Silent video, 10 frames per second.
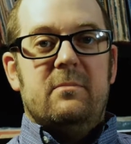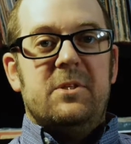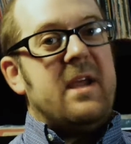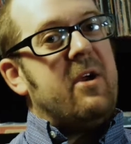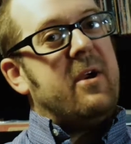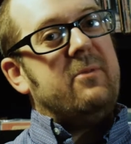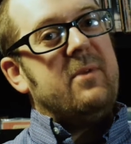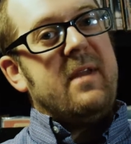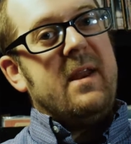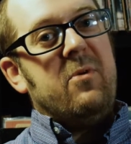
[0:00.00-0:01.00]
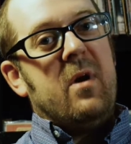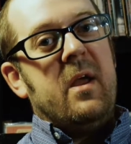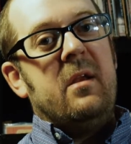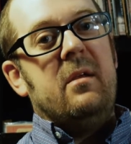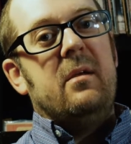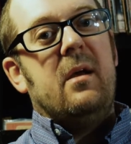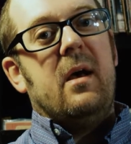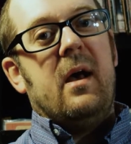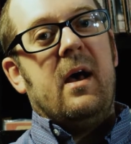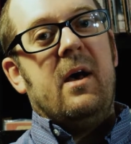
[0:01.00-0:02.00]
share it with anyone,
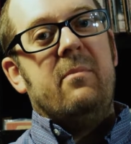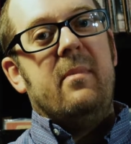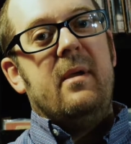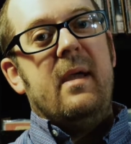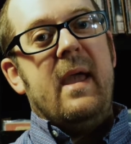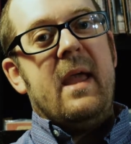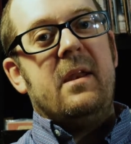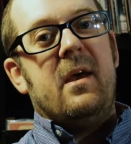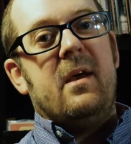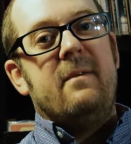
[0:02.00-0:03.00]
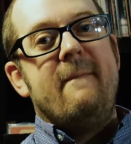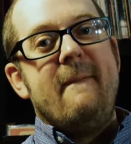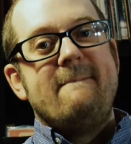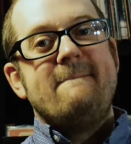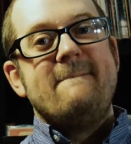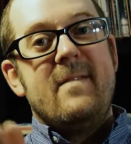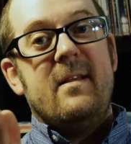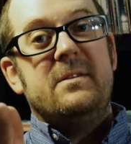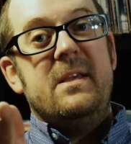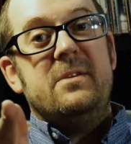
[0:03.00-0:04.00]
and
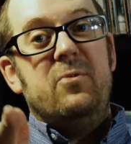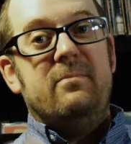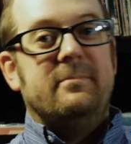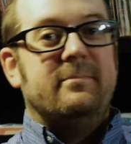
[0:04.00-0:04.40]
see you soon.